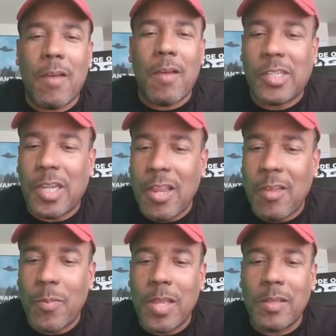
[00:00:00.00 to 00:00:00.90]
of
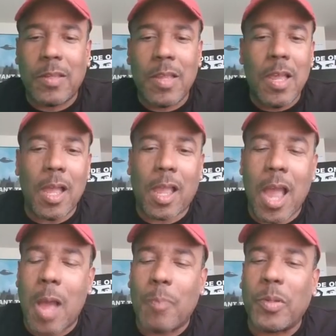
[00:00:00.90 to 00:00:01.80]
achievements,
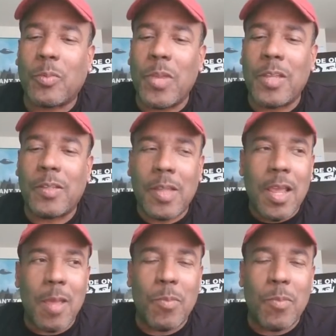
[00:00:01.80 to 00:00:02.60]
accomplishments,